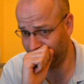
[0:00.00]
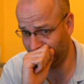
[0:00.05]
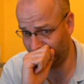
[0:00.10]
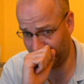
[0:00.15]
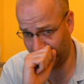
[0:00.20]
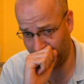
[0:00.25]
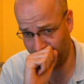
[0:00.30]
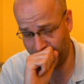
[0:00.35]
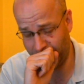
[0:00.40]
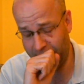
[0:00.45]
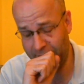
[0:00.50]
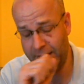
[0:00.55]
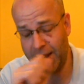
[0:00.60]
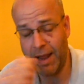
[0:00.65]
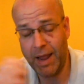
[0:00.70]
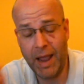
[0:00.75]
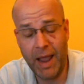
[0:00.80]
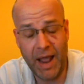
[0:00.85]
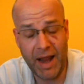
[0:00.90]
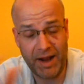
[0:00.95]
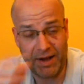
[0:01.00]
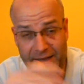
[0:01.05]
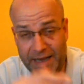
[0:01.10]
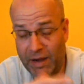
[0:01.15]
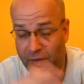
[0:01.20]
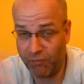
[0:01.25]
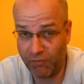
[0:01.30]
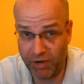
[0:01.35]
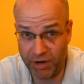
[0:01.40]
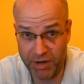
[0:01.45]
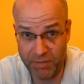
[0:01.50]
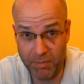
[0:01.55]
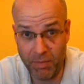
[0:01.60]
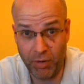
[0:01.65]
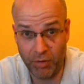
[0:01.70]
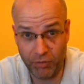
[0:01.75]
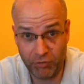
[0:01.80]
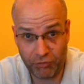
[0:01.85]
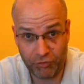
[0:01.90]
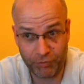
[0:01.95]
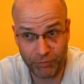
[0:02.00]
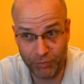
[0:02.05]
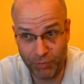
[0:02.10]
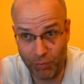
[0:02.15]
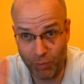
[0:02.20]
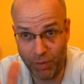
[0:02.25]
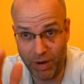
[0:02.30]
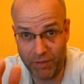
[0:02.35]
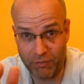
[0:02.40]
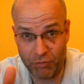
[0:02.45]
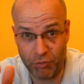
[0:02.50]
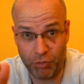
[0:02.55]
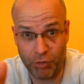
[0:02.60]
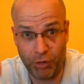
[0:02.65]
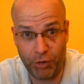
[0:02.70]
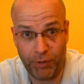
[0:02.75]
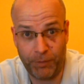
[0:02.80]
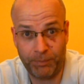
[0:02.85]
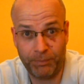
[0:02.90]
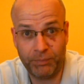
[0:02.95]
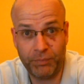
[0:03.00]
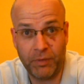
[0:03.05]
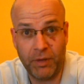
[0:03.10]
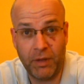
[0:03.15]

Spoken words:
Excuse me. And I doubt very much whether or not